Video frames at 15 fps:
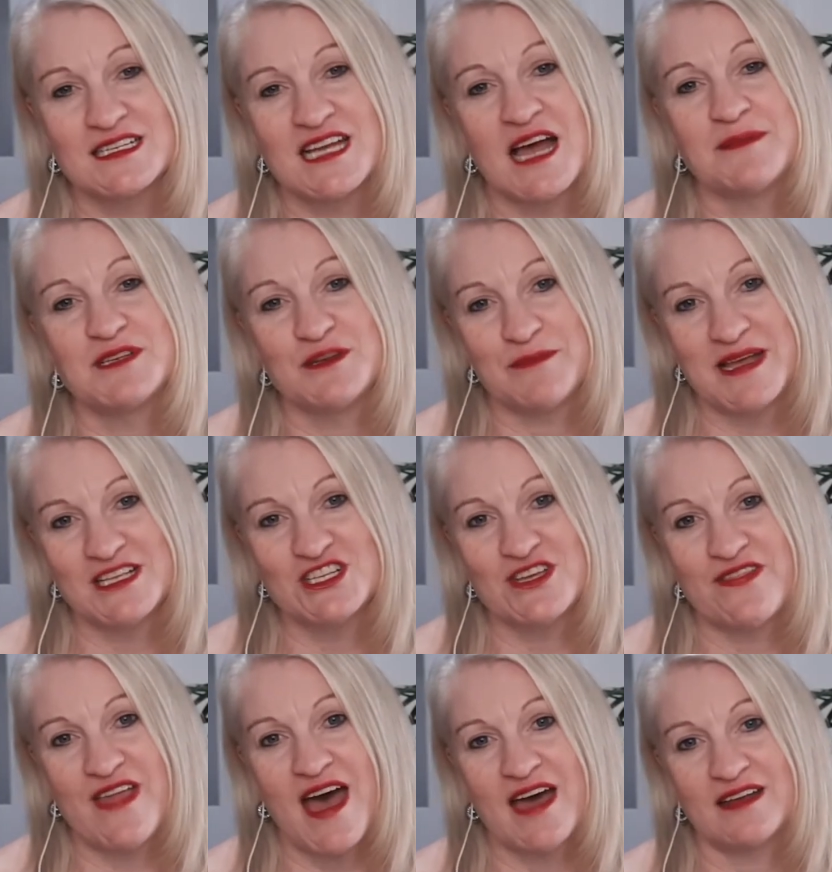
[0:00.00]
time to
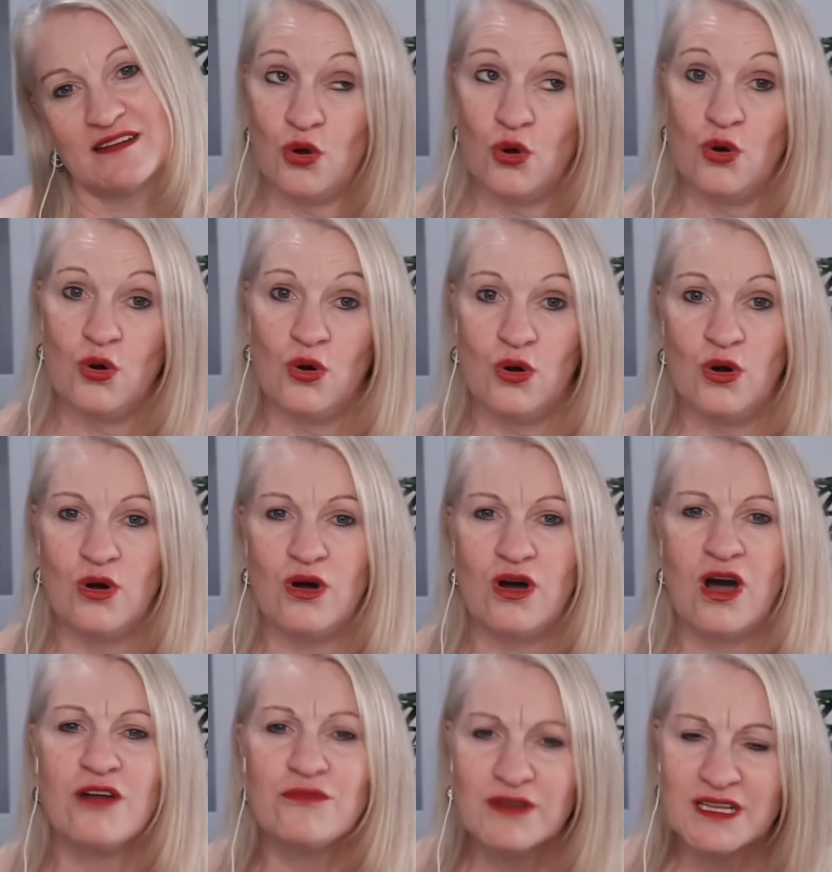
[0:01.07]
mention that," or
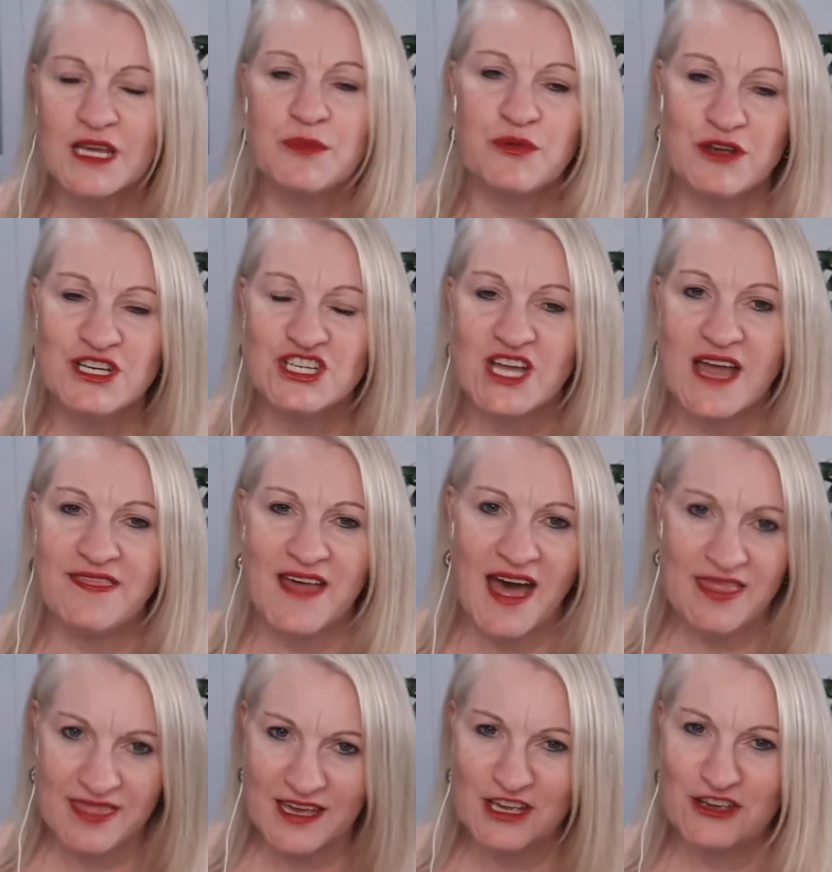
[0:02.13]
"I really appreciate
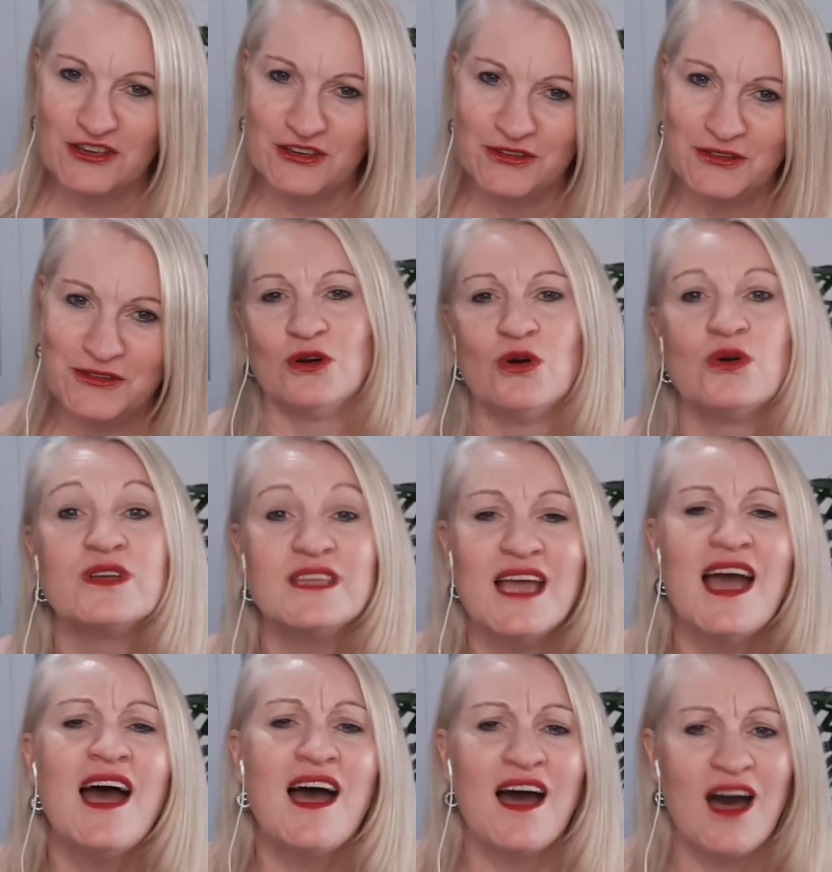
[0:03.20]
that, thank you," or
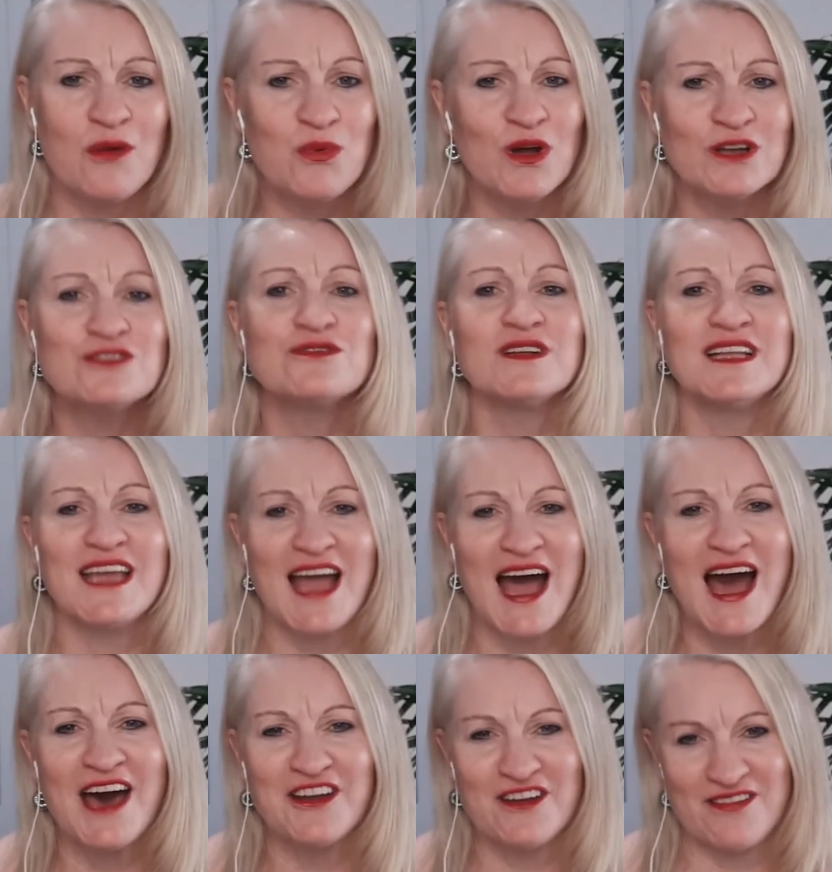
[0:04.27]
"Yeah, I worked really
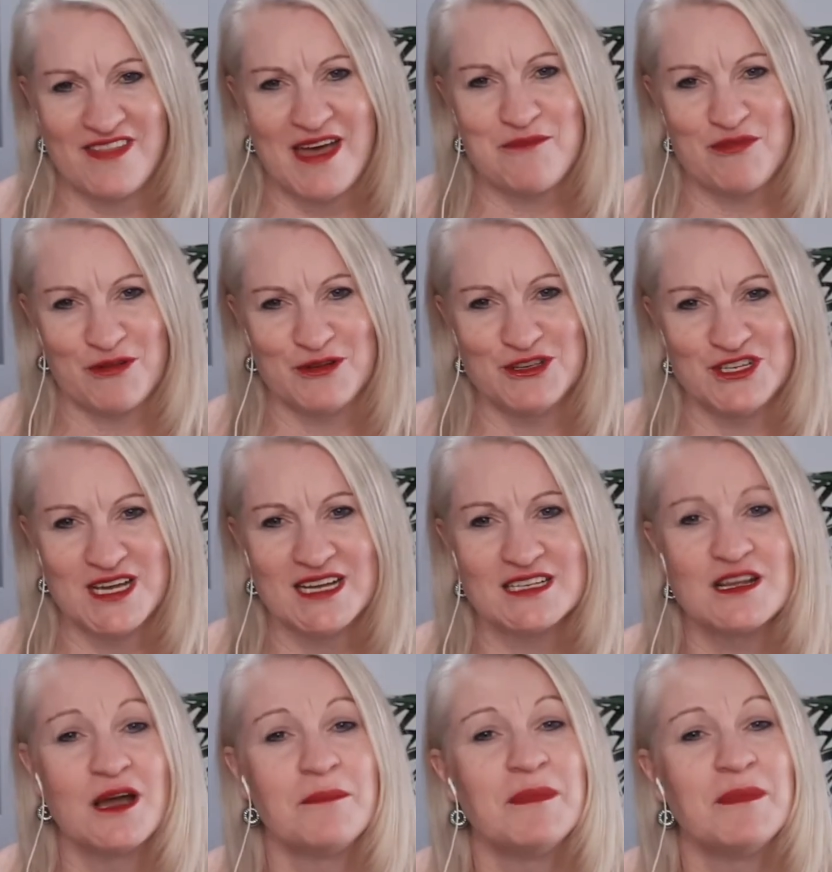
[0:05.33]
hard on that project.